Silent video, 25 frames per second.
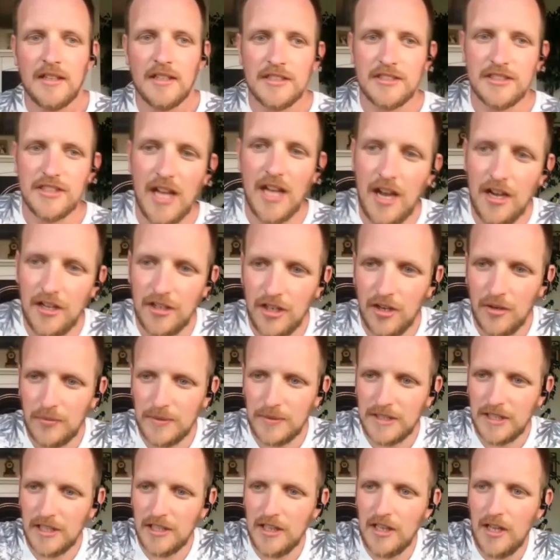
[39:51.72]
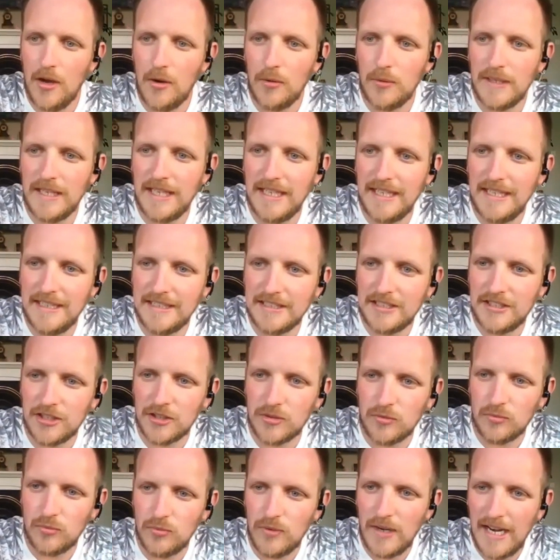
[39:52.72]
Starting off with the low knees,
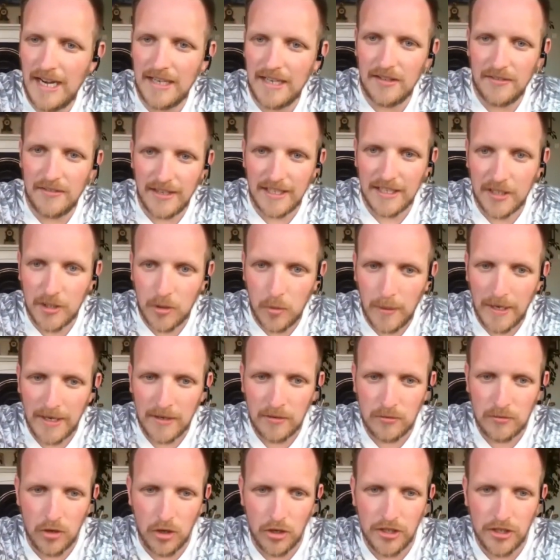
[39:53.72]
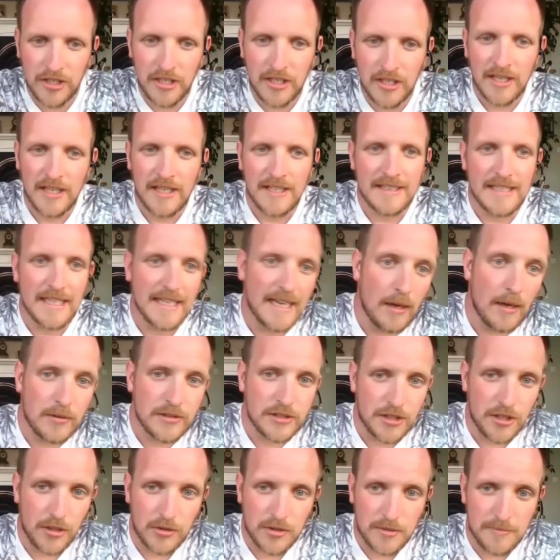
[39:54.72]
just really, really quick run. Then out
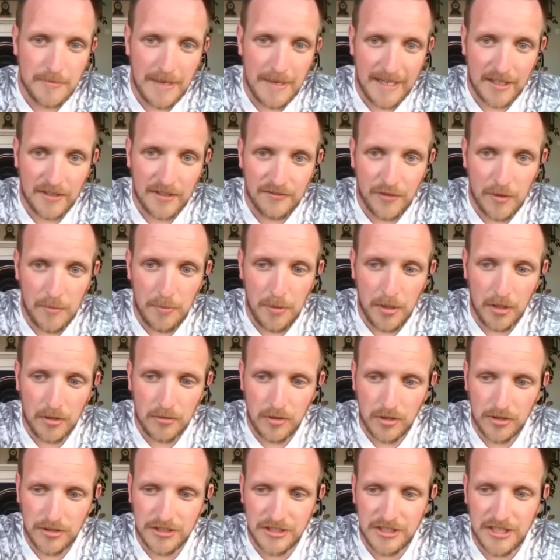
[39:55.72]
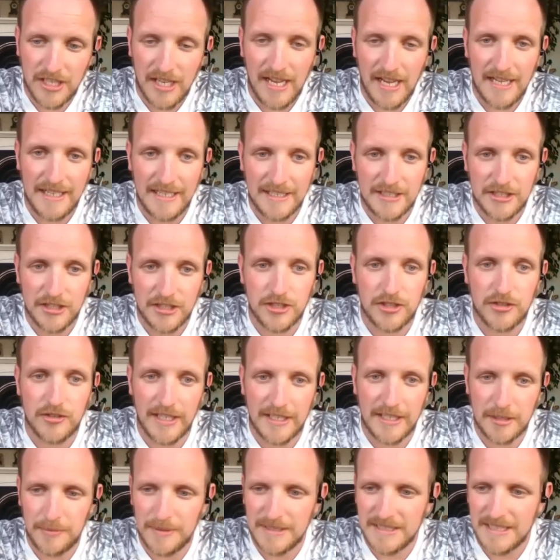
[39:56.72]
into those American football runs, and then
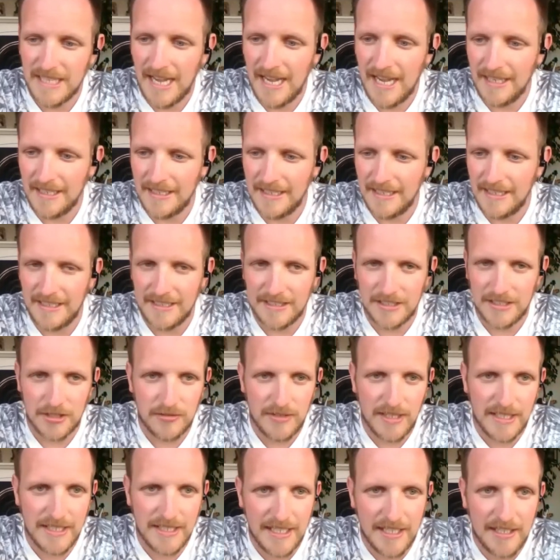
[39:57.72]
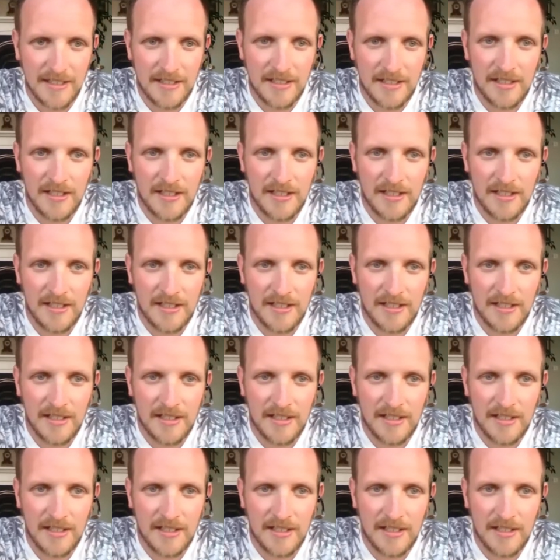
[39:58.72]
straight with high knees. You ready?